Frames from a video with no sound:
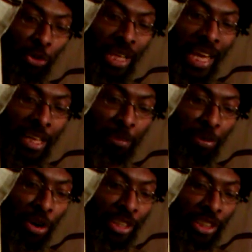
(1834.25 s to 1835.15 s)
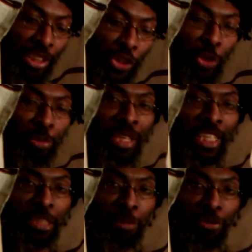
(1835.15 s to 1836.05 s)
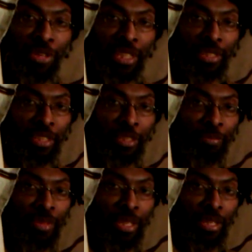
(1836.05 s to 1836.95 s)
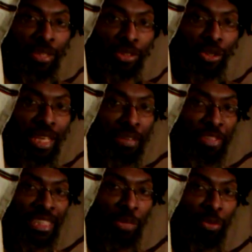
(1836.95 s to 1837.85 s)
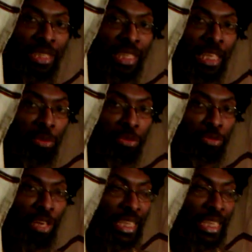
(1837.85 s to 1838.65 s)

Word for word: counterparts in human experience. So a lot of things that we're dealing with right